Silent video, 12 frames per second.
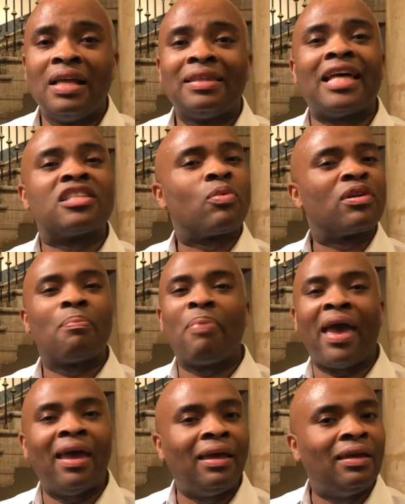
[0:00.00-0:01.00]
That's where the
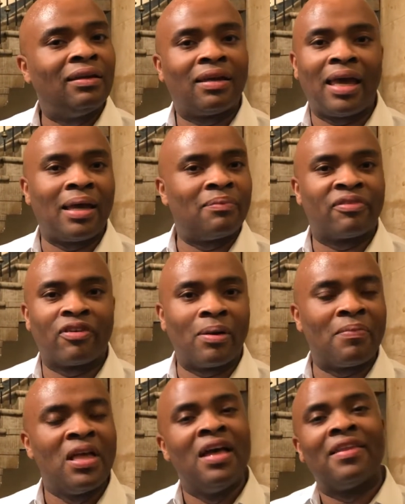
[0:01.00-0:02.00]
pain came from.
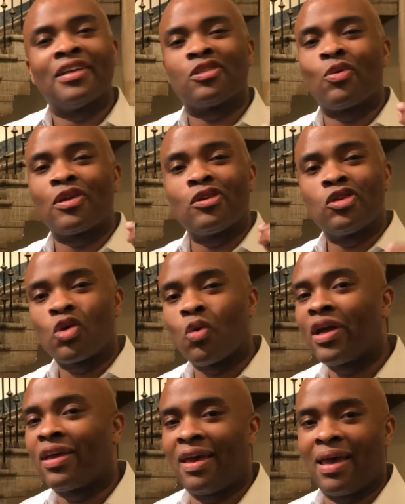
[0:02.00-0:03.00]
That's where the
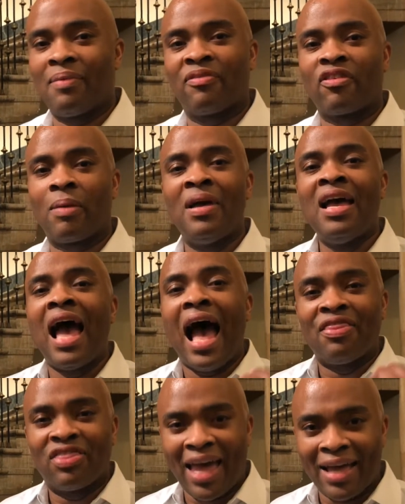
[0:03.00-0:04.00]
joy came from.
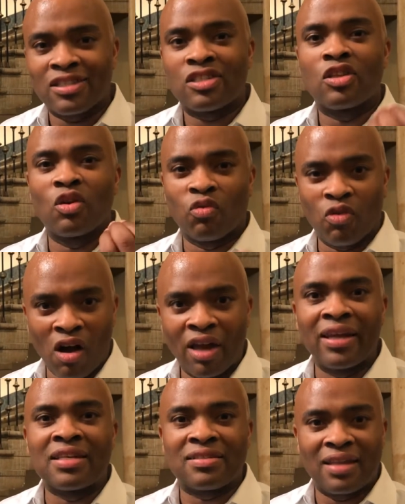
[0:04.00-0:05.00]
That's the
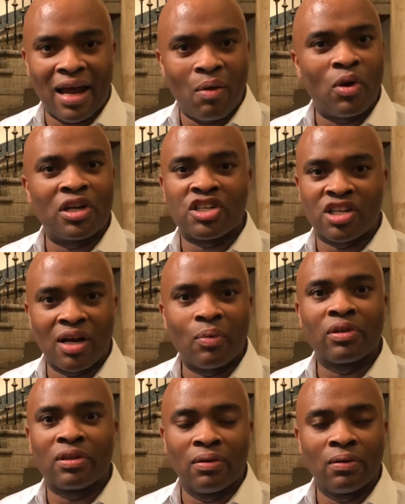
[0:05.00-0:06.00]
rawness that I want to share
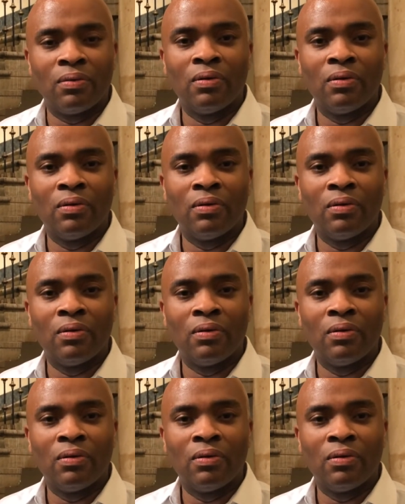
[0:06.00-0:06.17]
with you.